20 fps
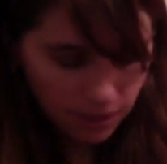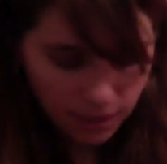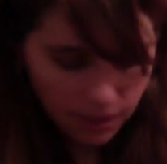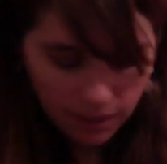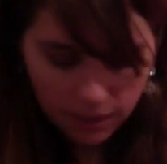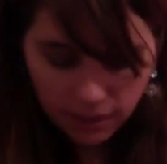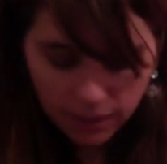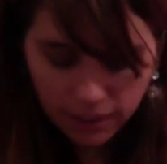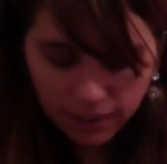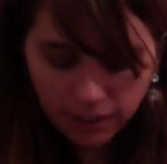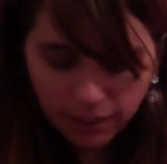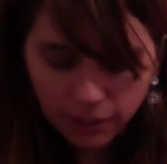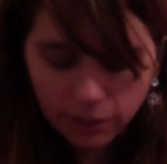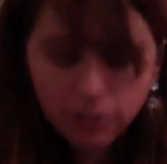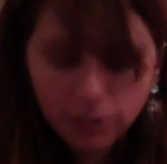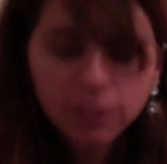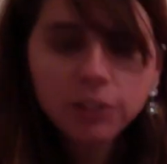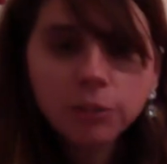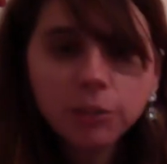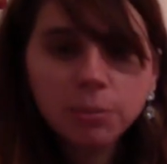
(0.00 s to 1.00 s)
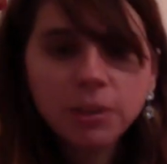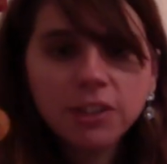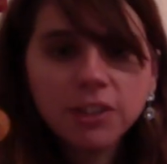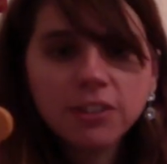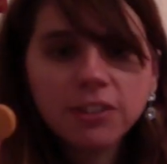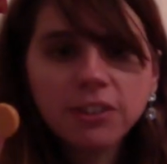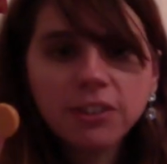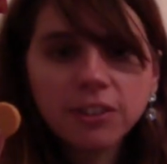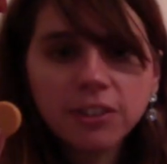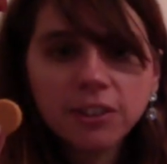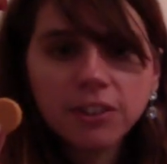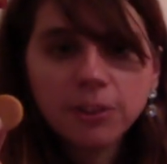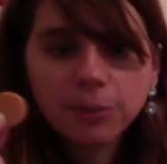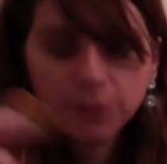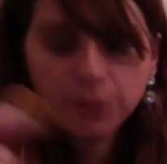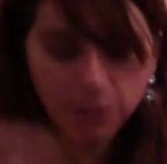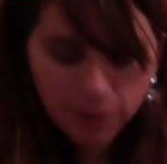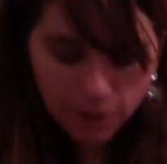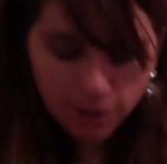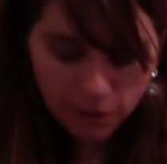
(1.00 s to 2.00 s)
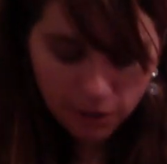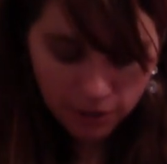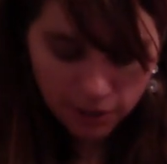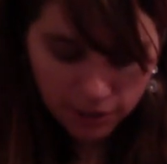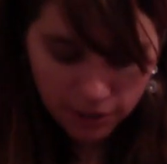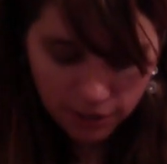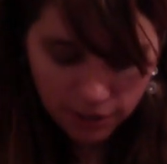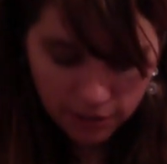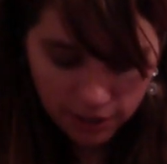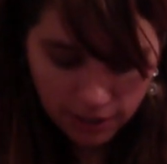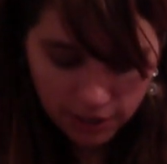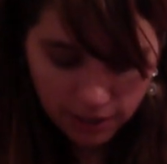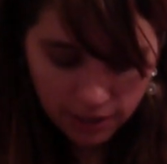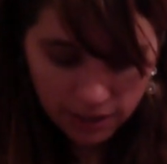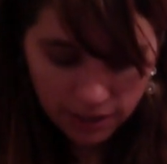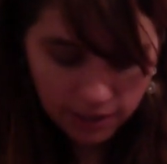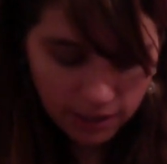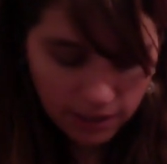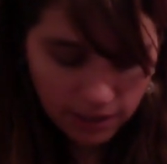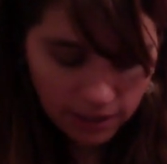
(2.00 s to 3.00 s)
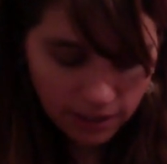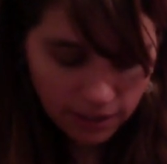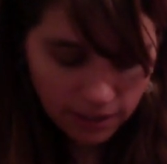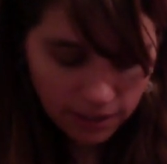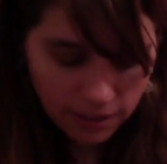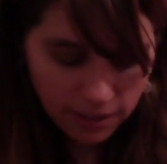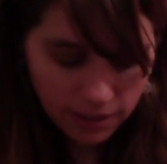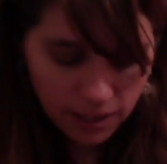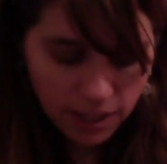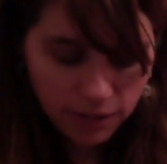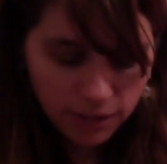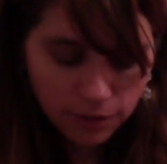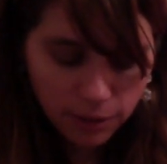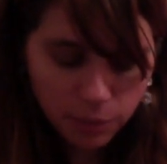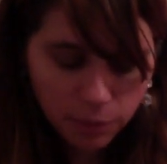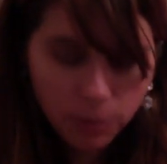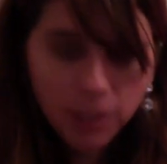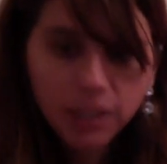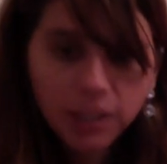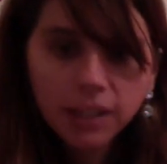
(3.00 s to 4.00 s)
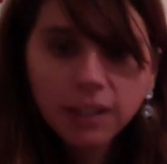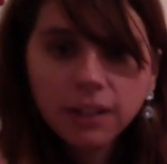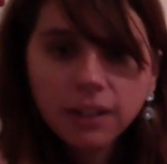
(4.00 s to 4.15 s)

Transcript: Like the orange pieces in this one's orange and an ivory white here.